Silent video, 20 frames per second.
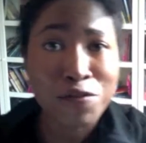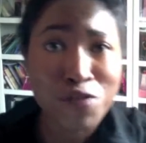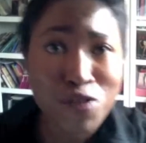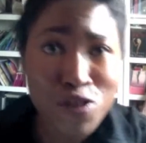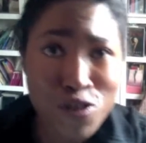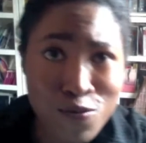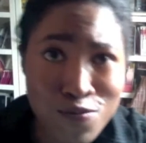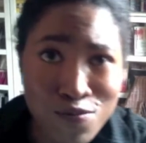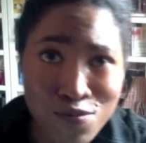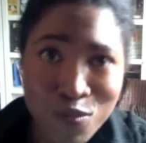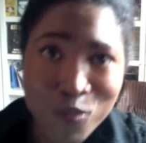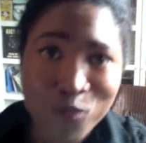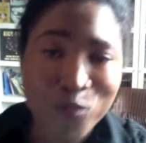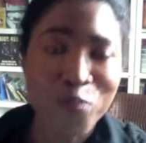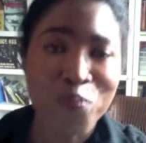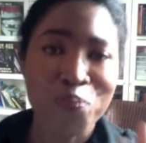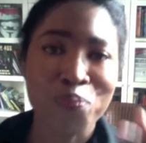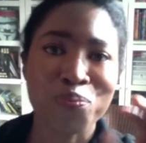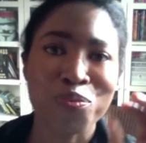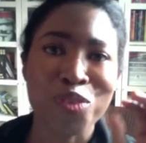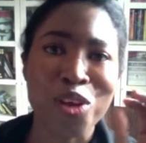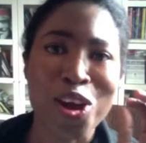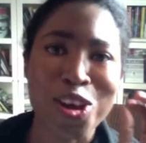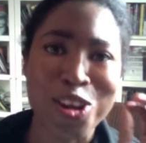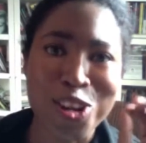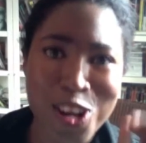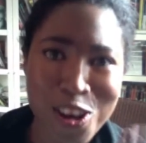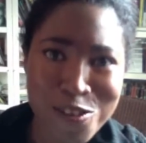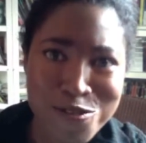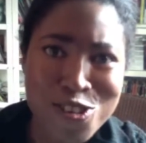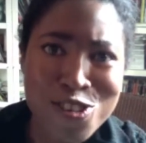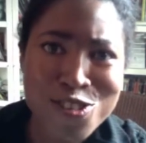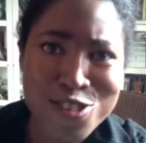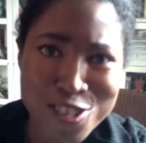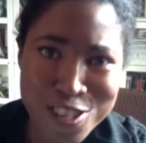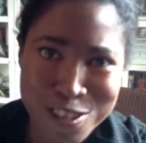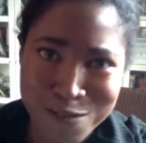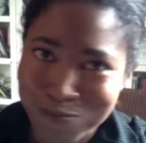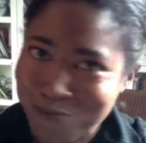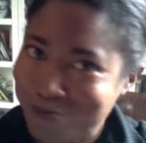food. I love
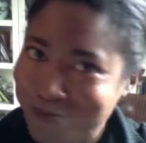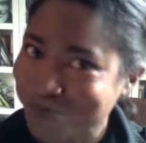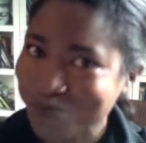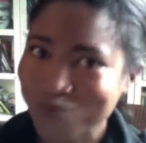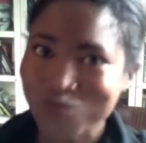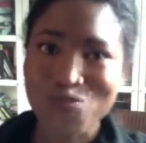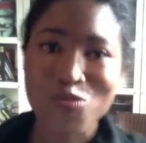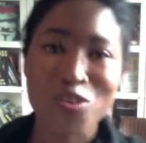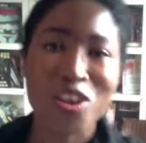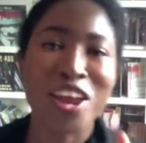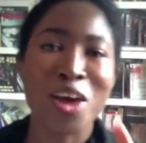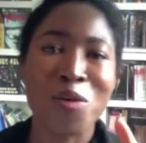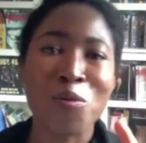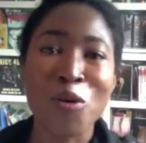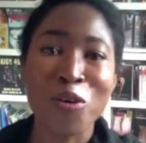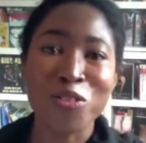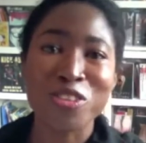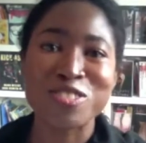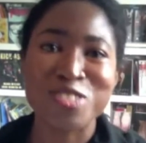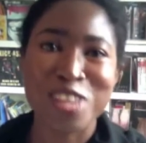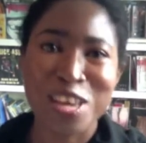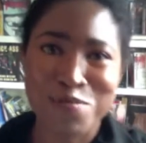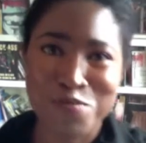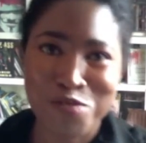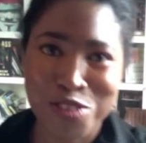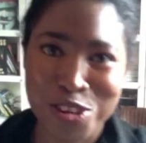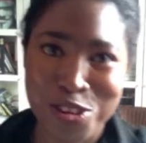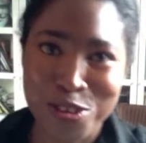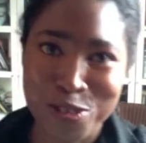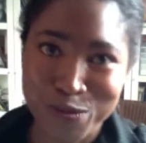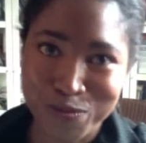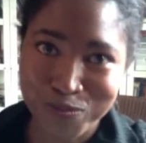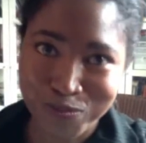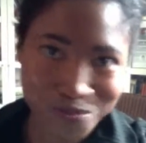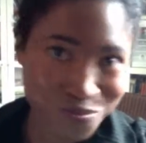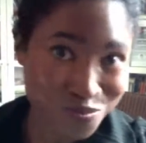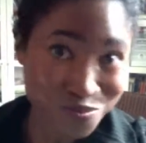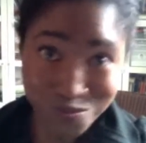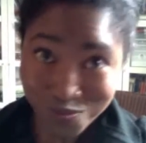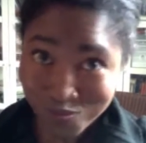cooking. And I want the same for you.
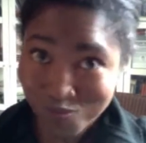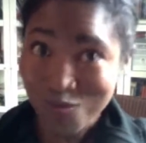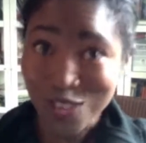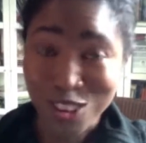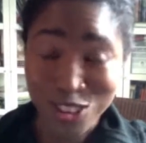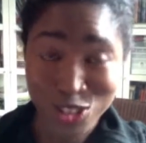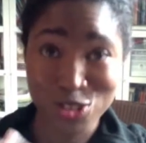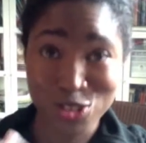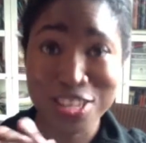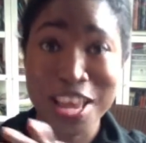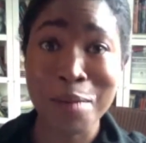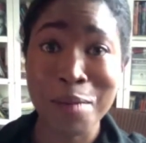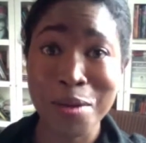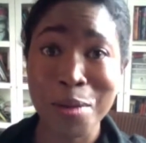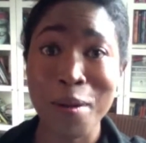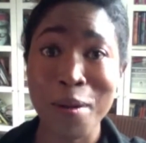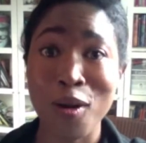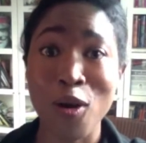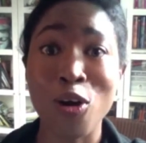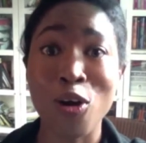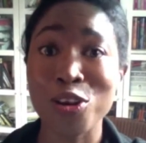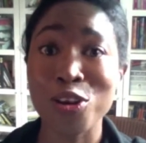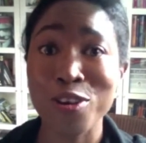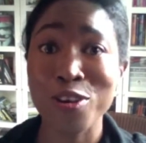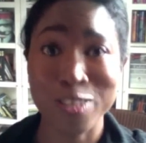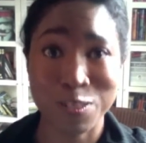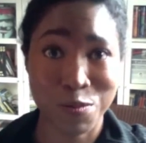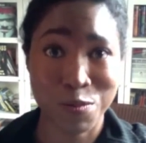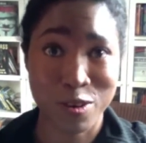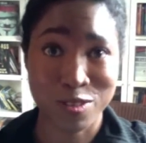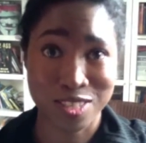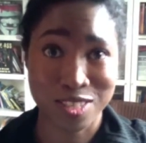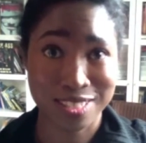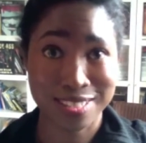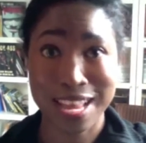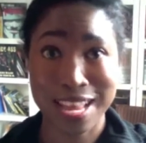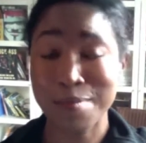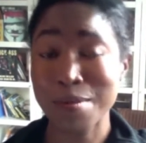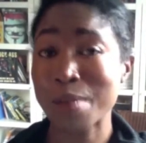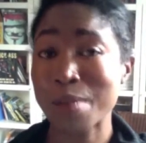So tell me about all your experiences.
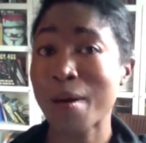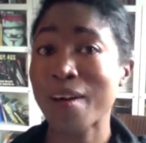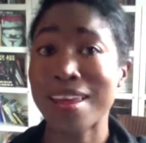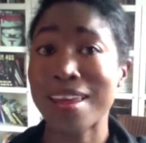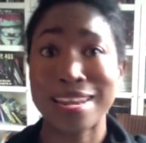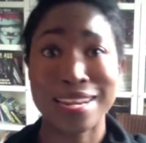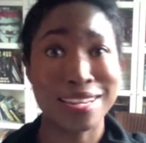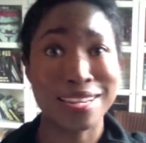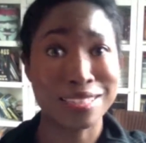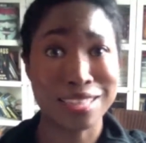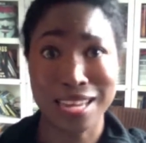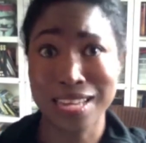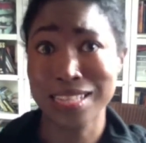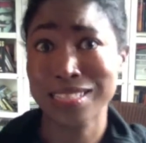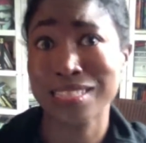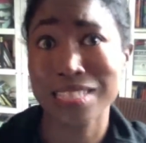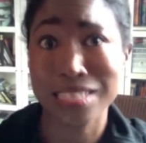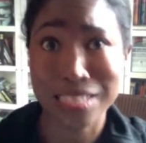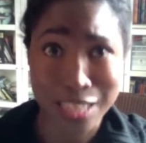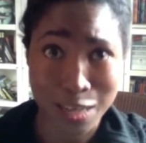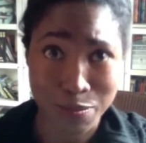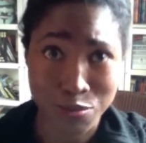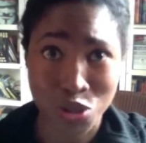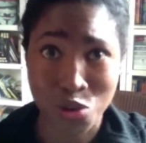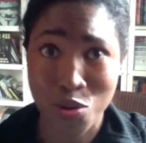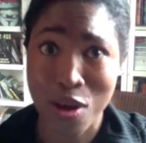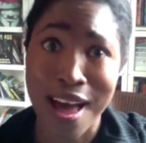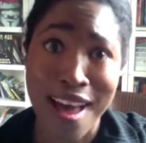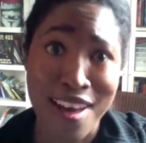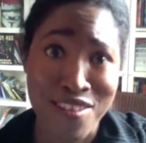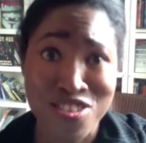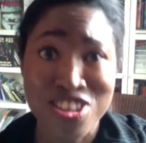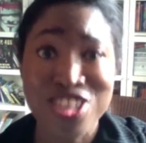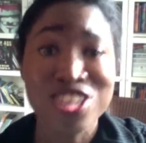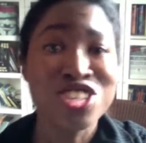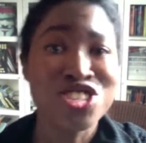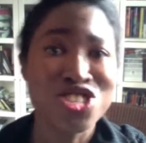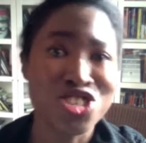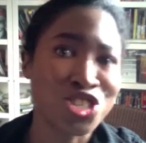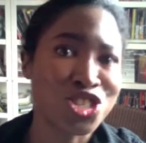Tell me about any little hints and tips you have.
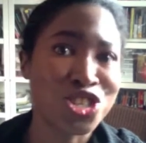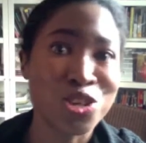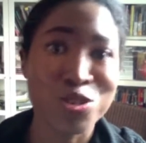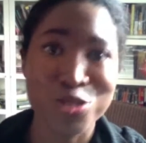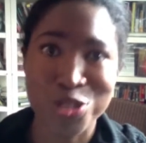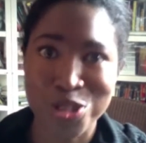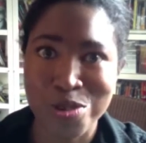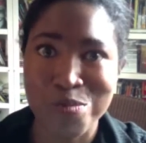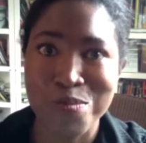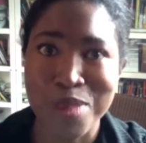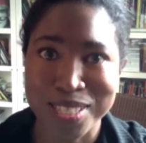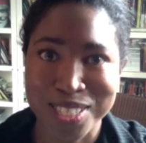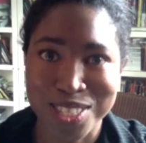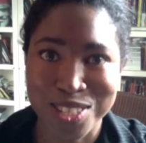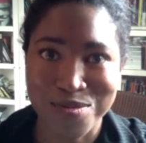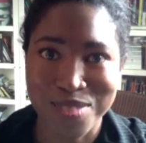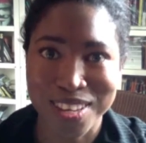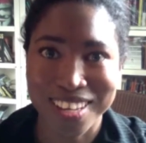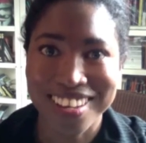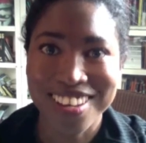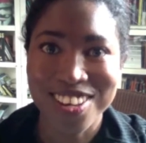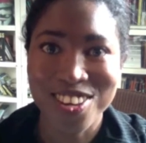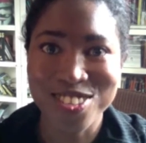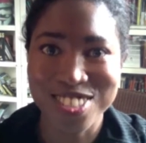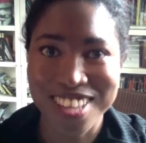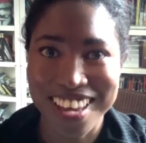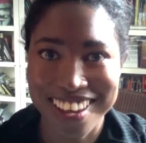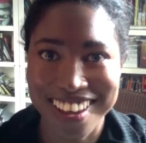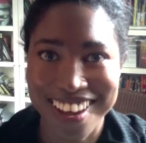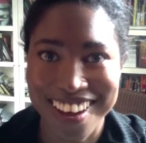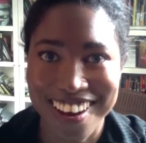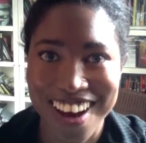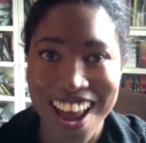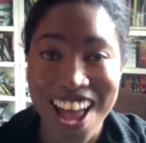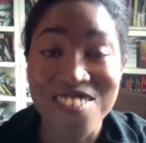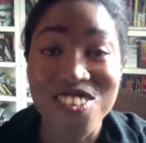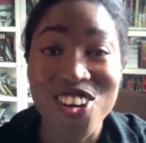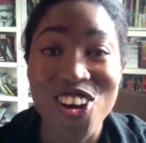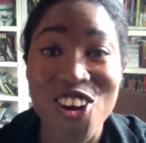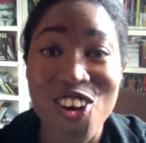Just YouTube message me. You take care.
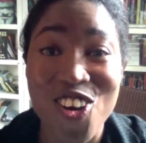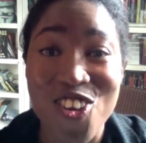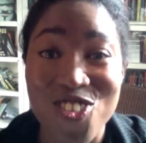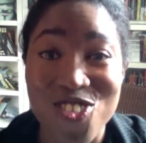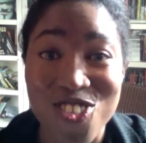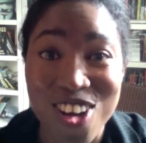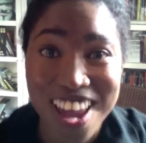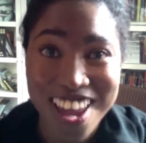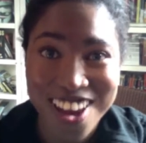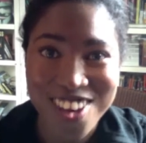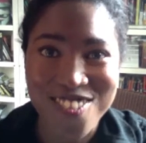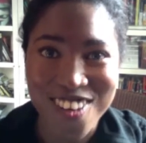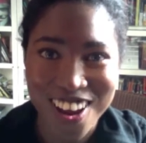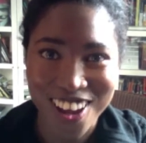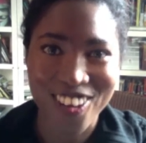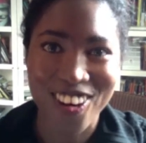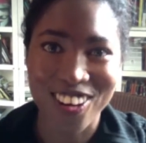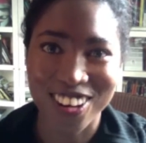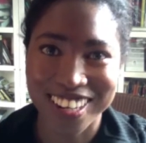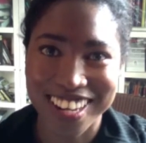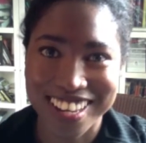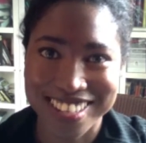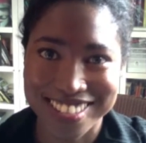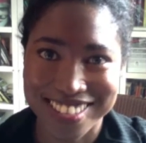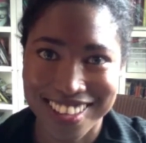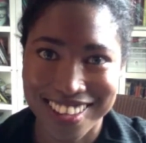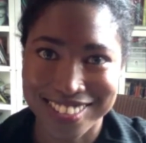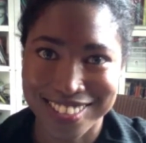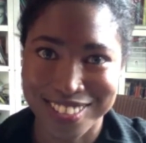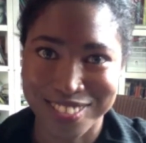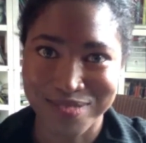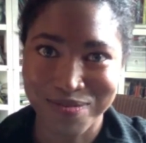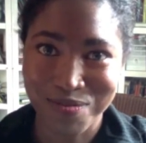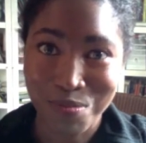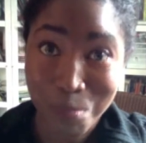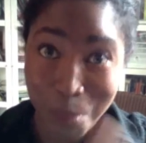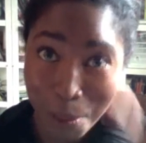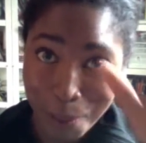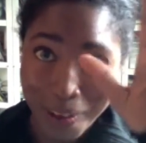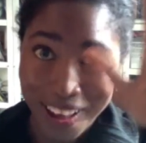Have a great, great holiday season.
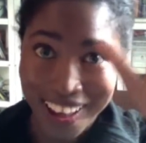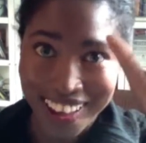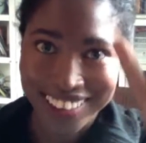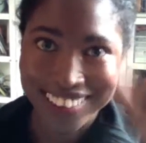Bye-bye.